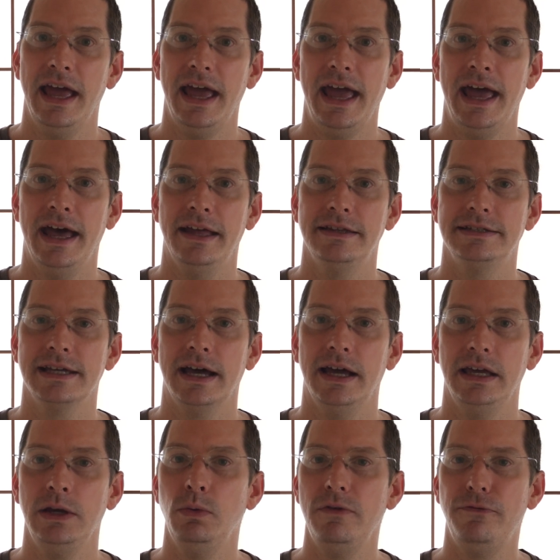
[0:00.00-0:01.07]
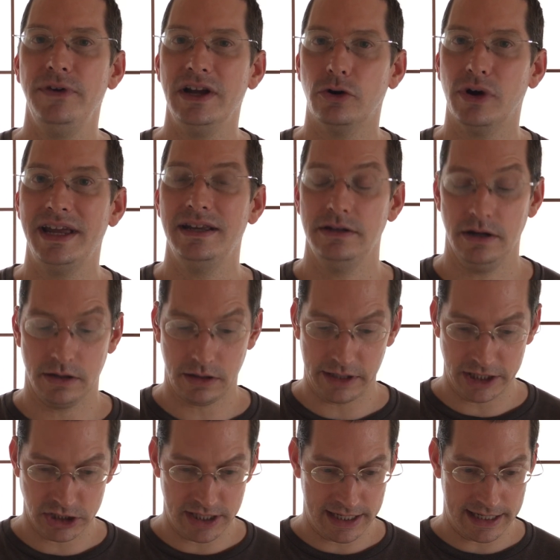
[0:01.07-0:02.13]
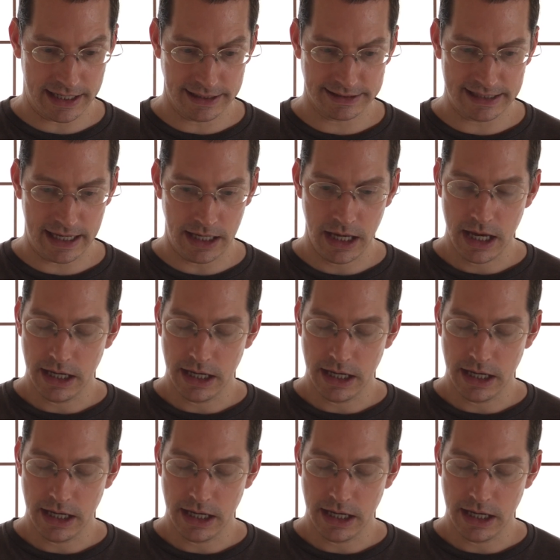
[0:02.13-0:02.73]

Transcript: And it would fit great in your collection, I got to say.